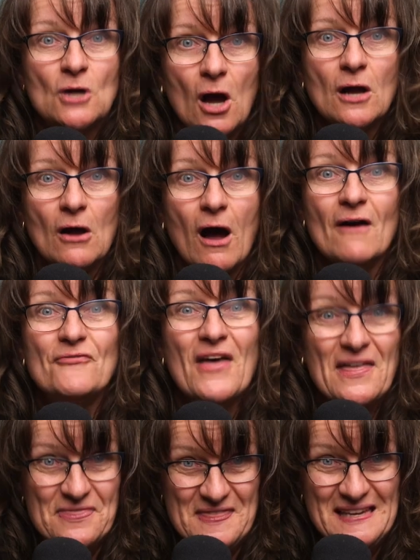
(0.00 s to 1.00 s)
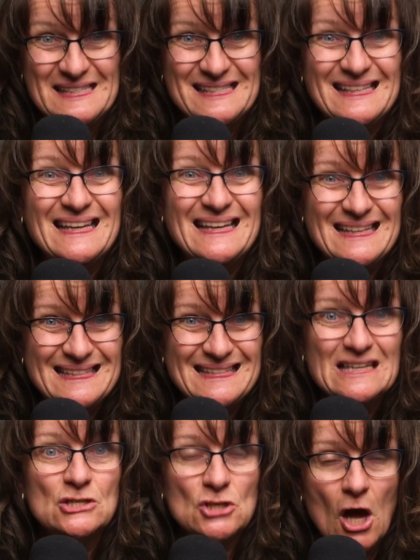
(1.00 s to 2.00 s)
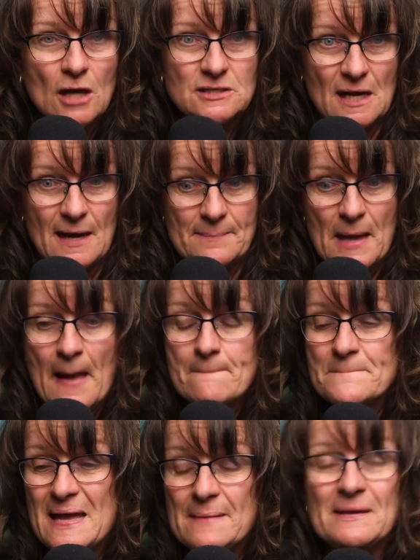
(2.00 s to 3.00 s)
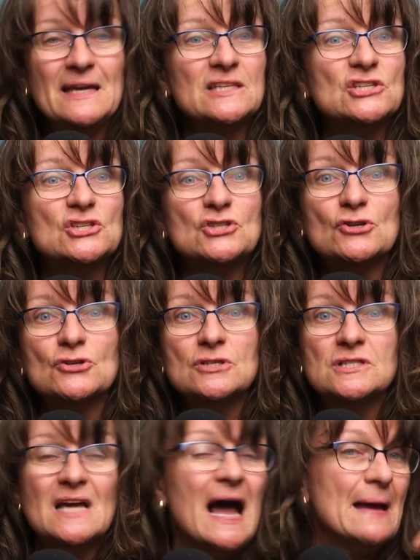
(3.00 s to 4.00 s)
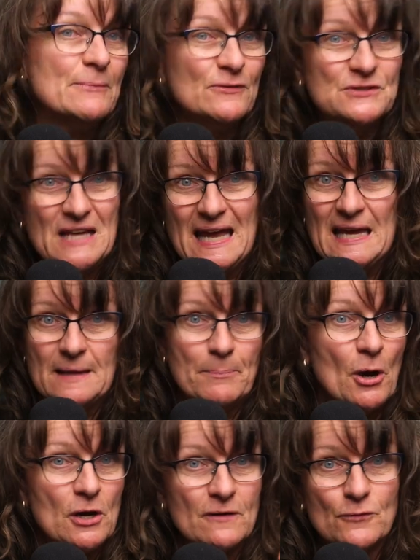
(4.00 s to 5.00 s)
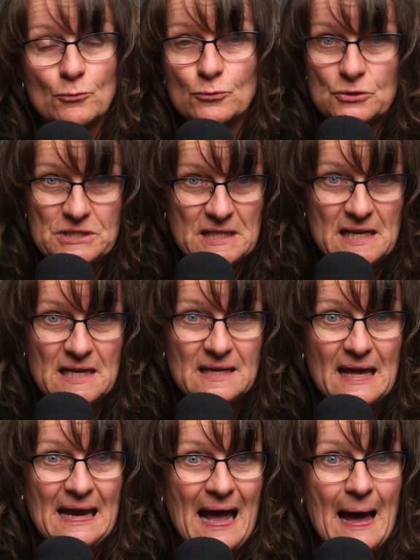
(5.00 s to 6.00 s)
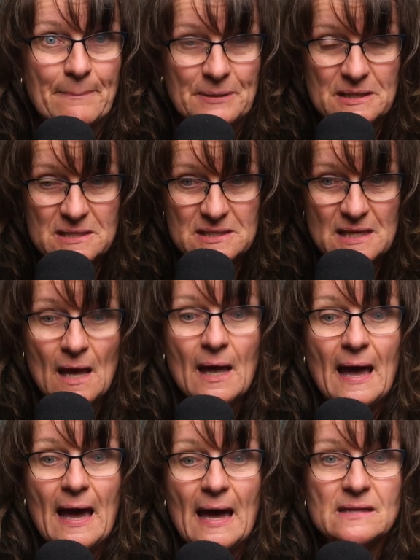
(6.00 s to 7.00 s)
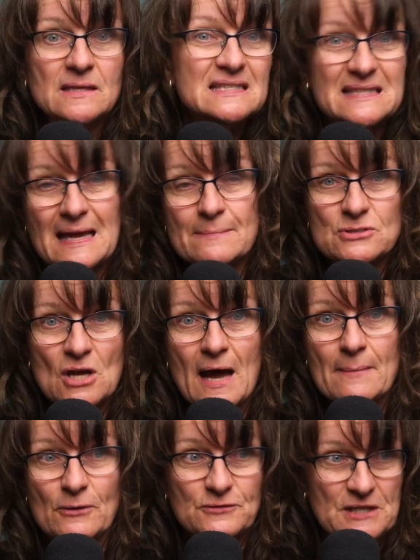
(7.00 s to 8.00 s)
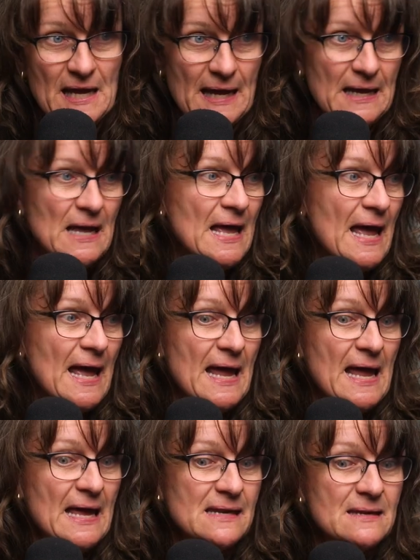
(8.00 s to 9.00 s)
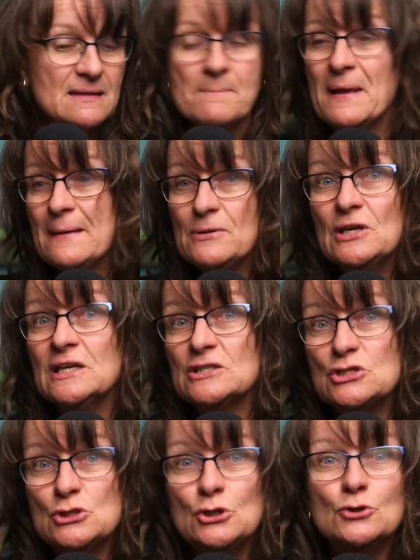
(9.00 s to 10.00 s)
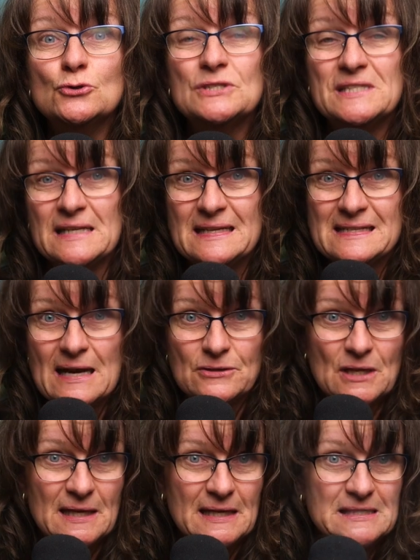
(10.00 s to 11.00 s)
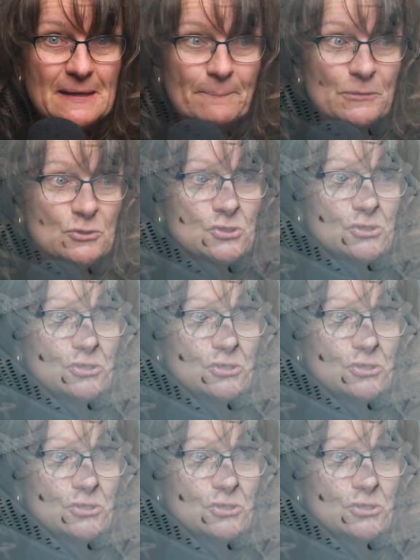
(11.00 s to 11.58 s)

dog off that this is dog time. Maybe it's a certain time of day, part of a routine that happens at the same time of day. And maybe it's you sitting down to lace up your